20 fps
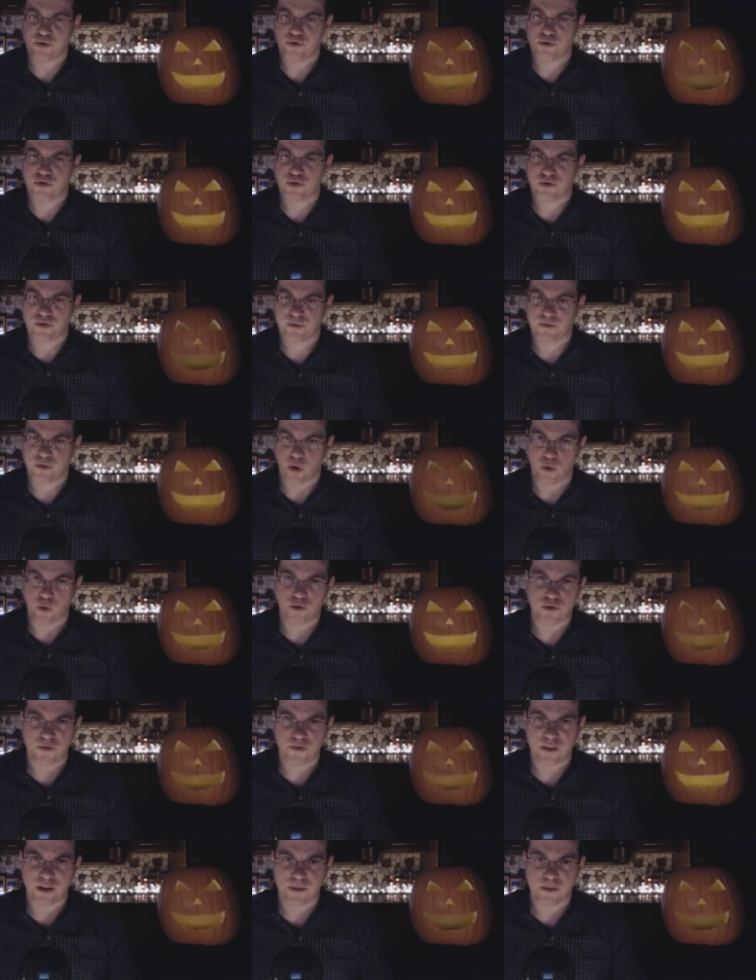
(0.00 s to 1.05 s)
and producers of
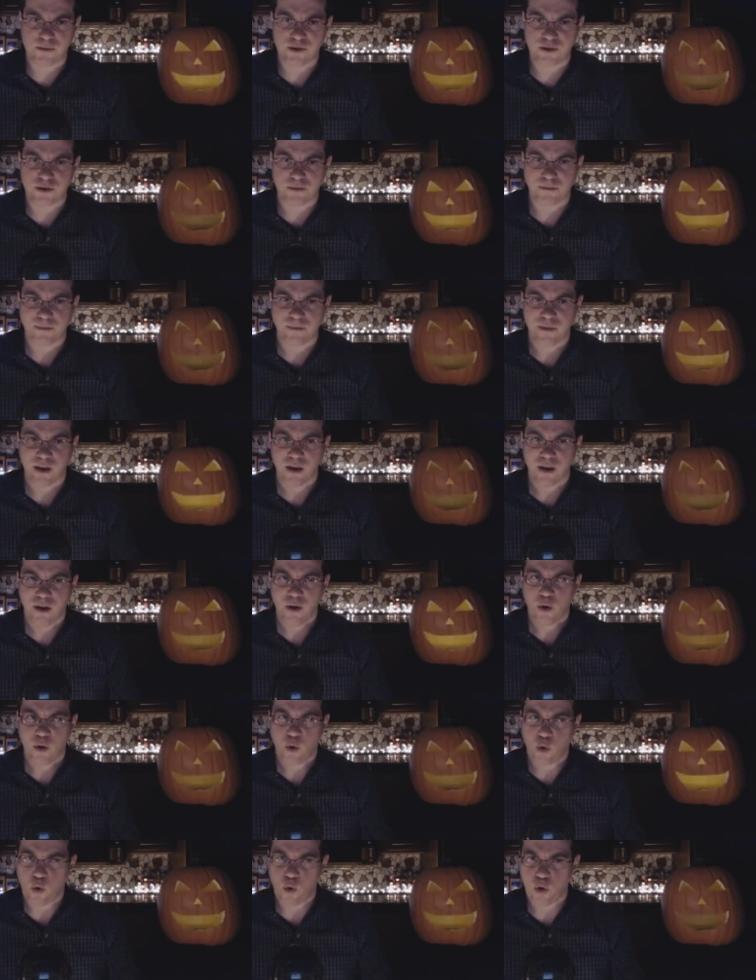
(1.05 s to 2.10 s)
ghost films,
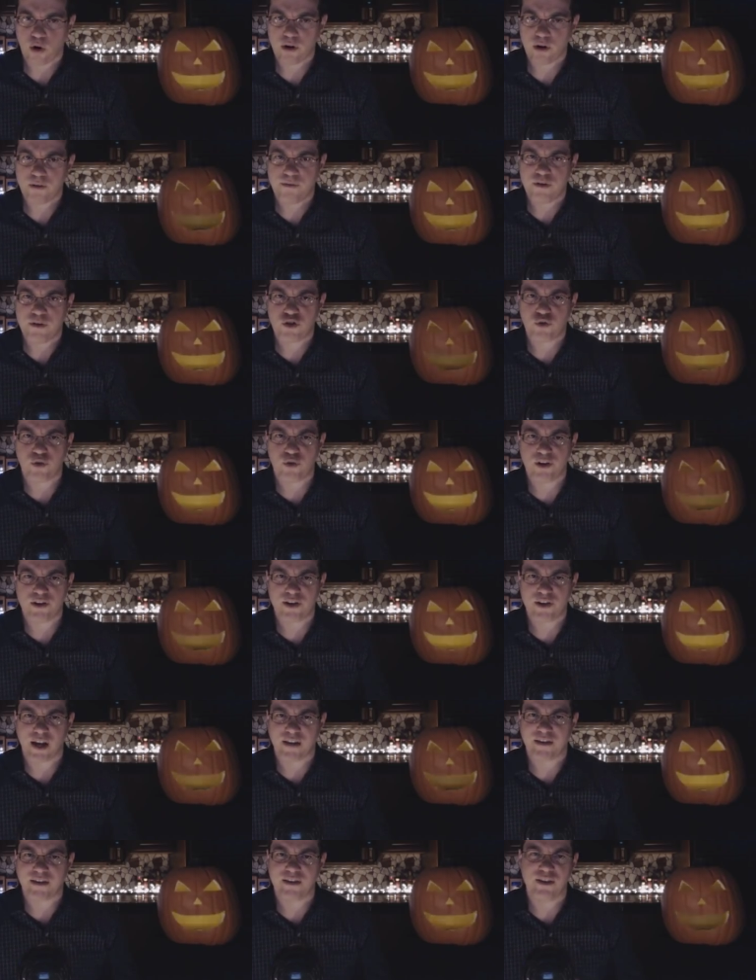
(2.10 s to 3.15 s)
or if he's
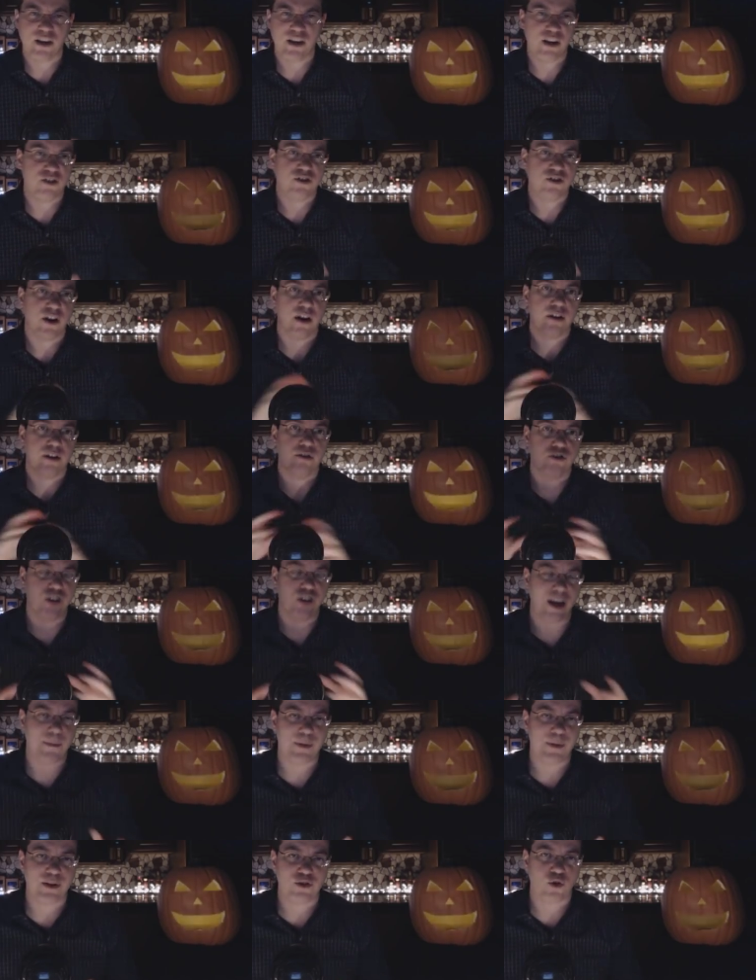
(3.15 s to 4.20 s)
criticizing the entire
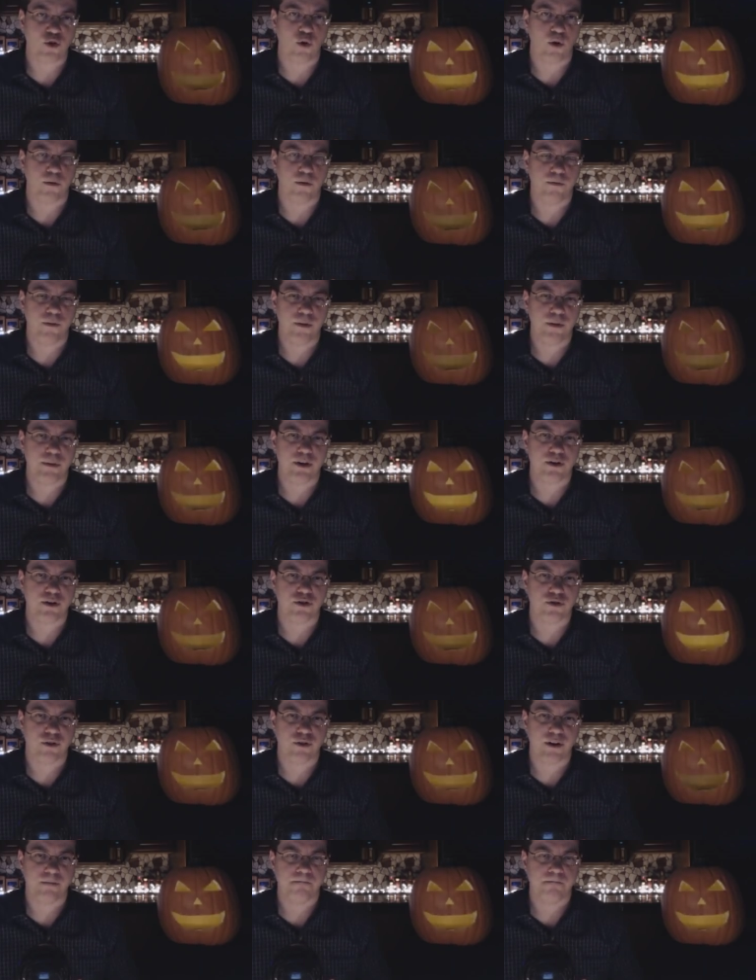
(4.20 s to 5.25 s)
Japanese horror film
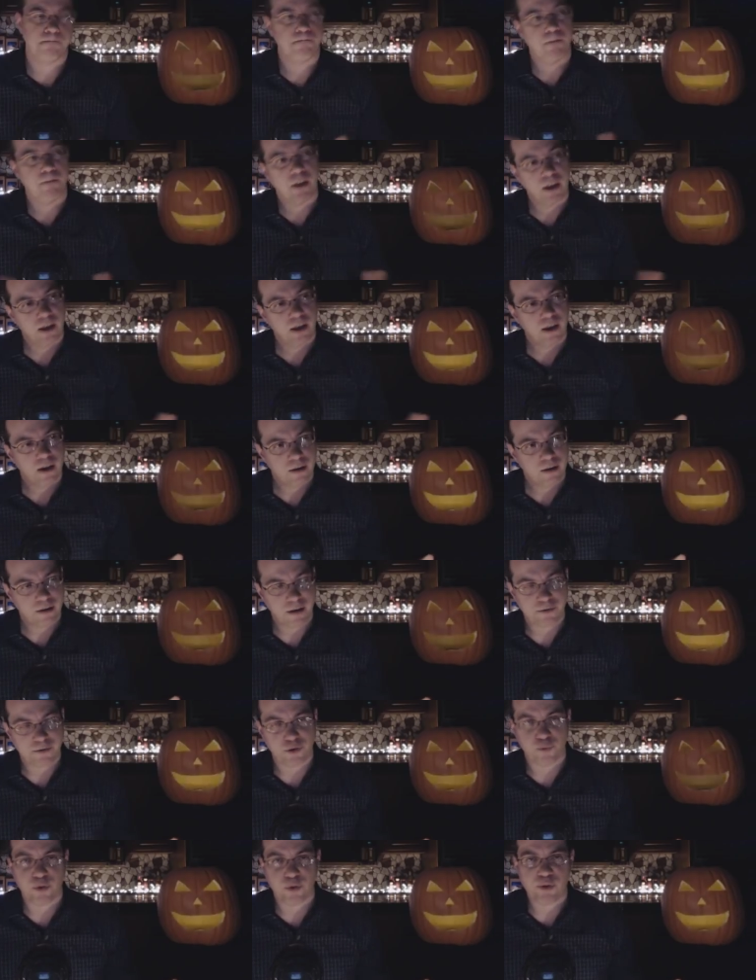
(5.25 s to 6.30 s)
industry. Now,
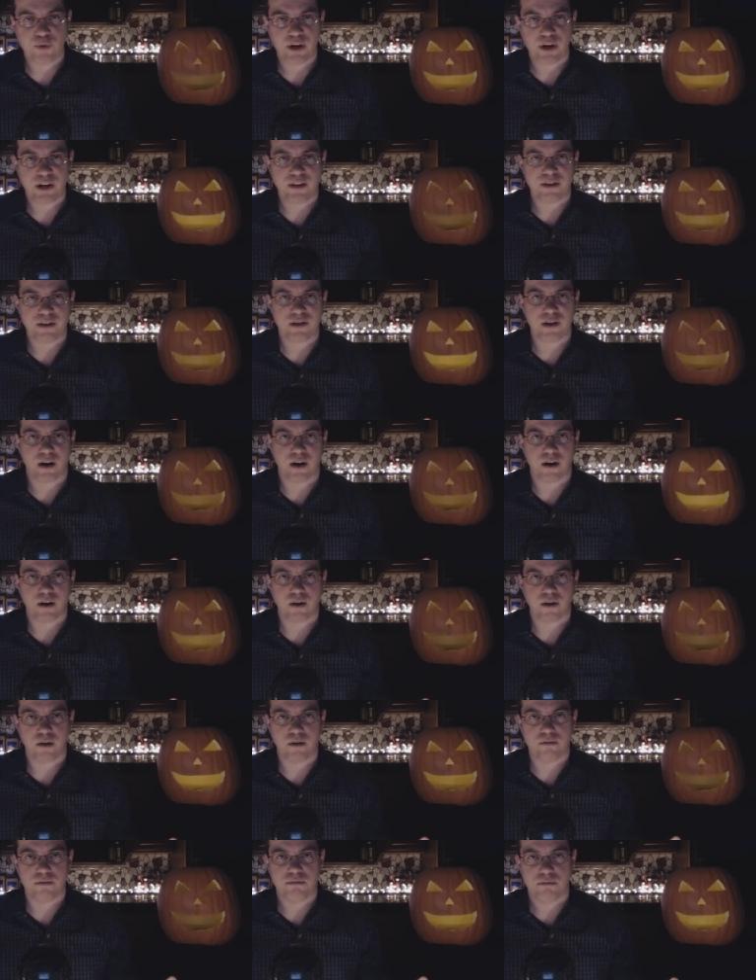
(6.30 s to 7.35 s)
after rereading this
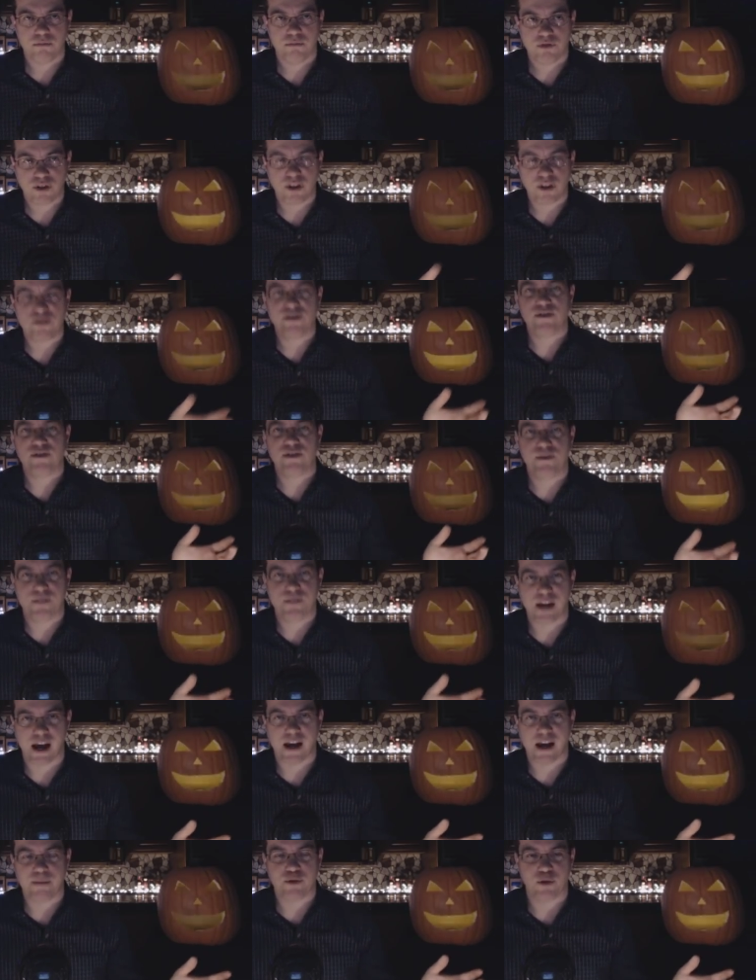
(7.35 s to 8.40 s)
article dozens of
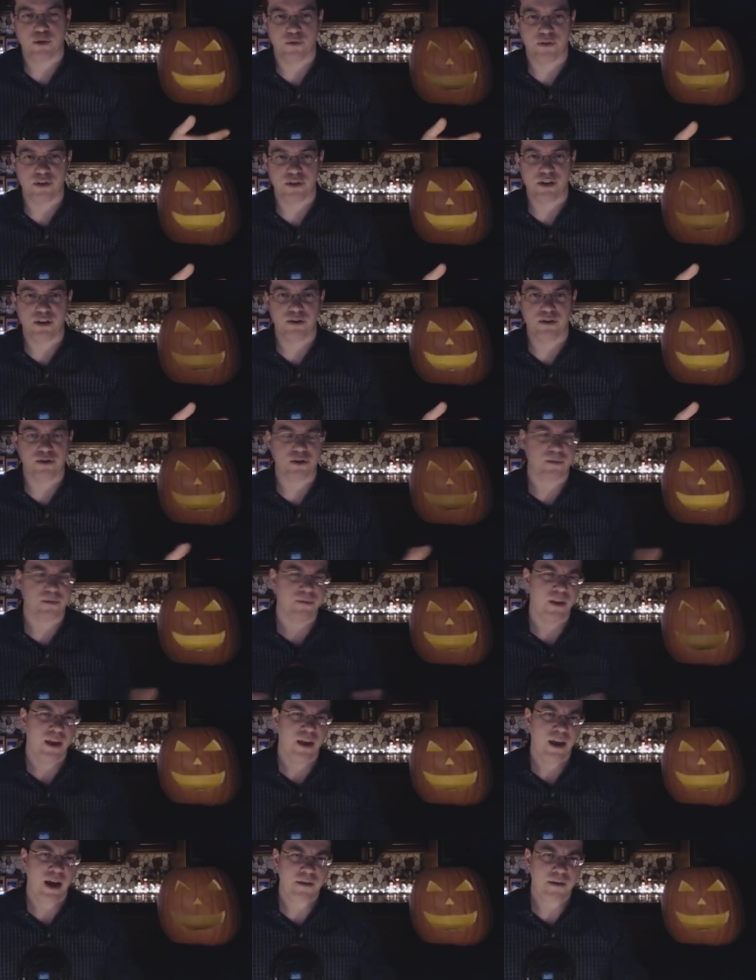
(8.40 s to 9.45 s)
times over the years,
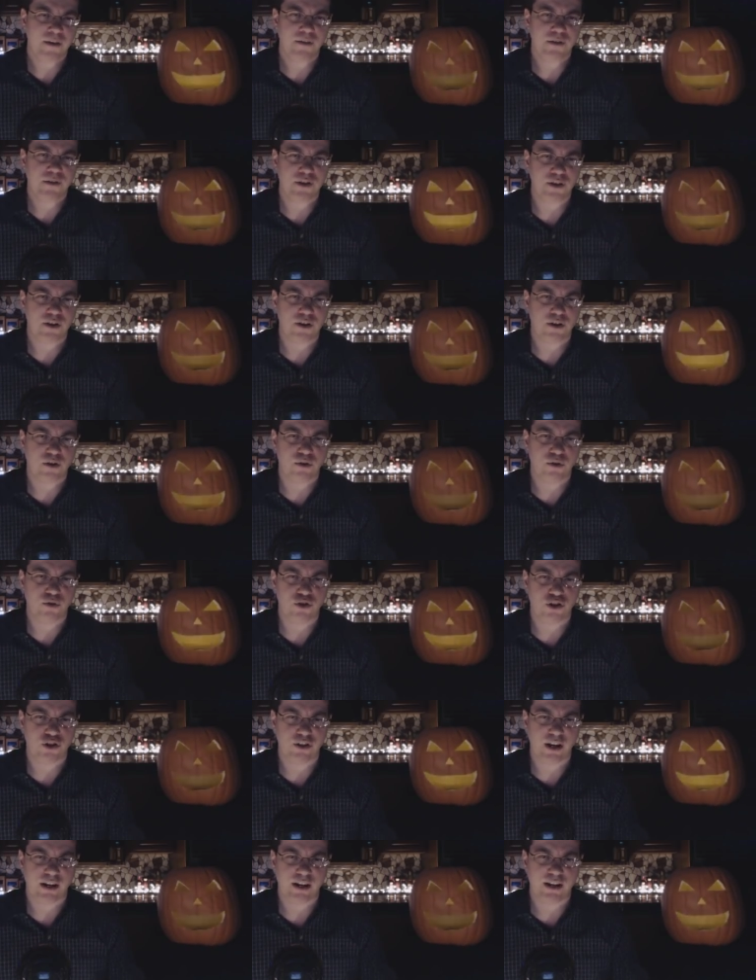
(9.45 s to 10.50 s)
I've come to the
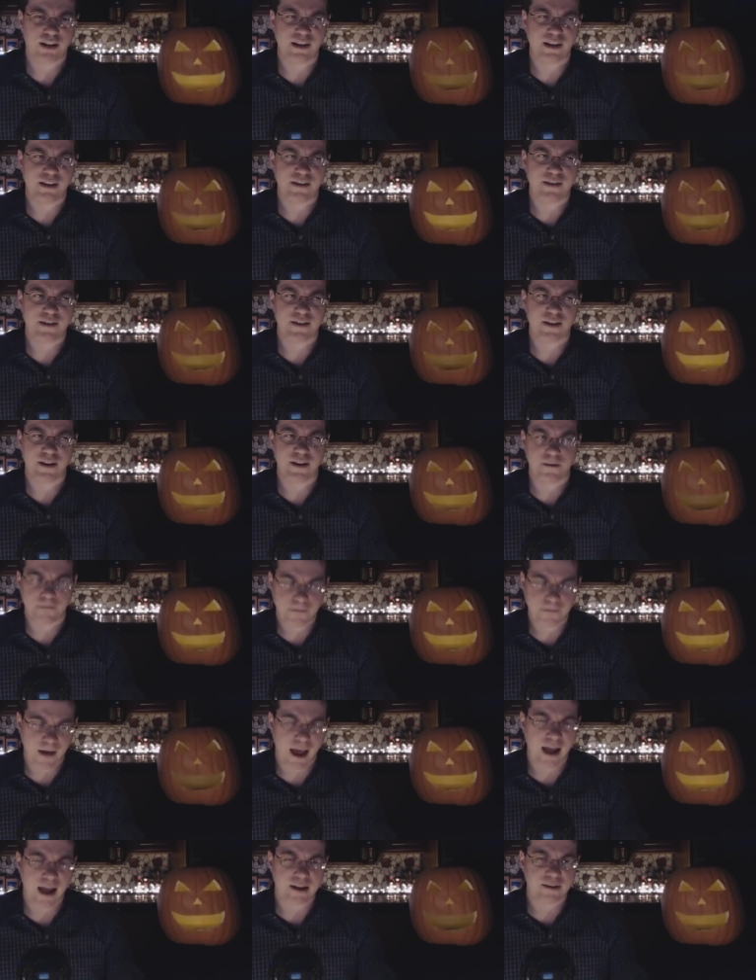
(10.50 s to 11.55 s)
conclusion that he is, in
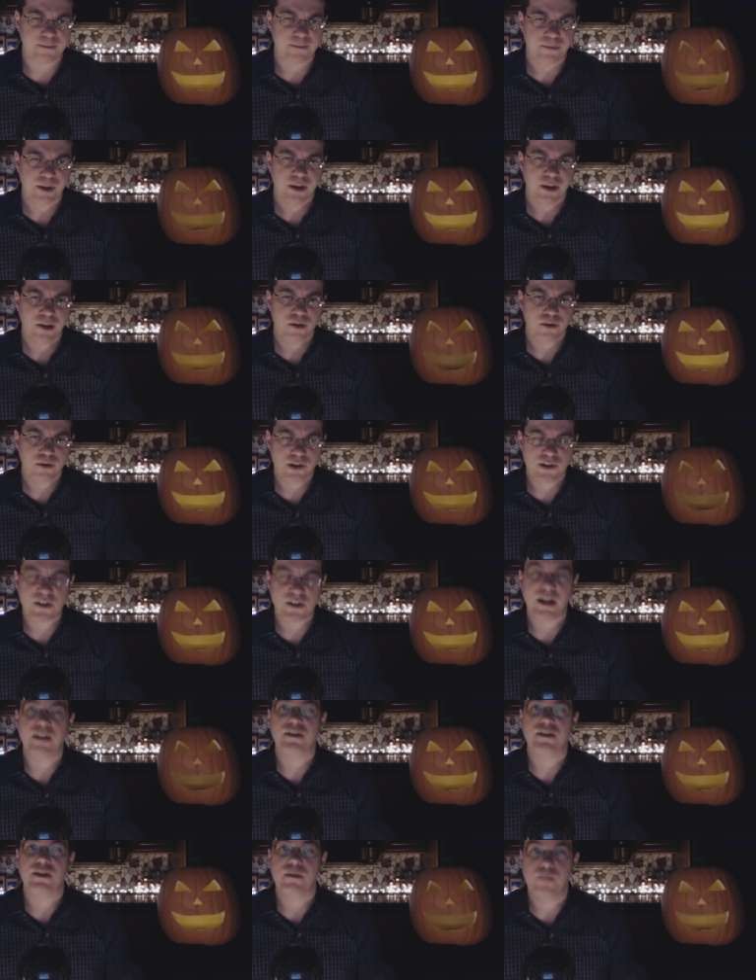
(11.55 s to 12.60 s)
fact,
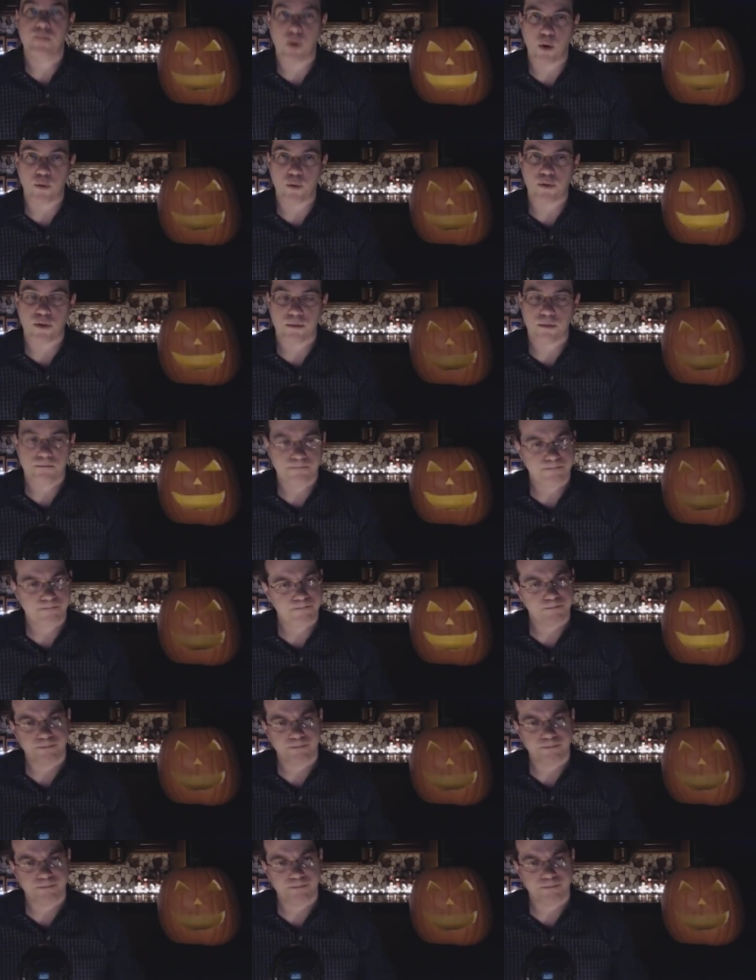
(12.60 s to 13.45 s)
criticizing both.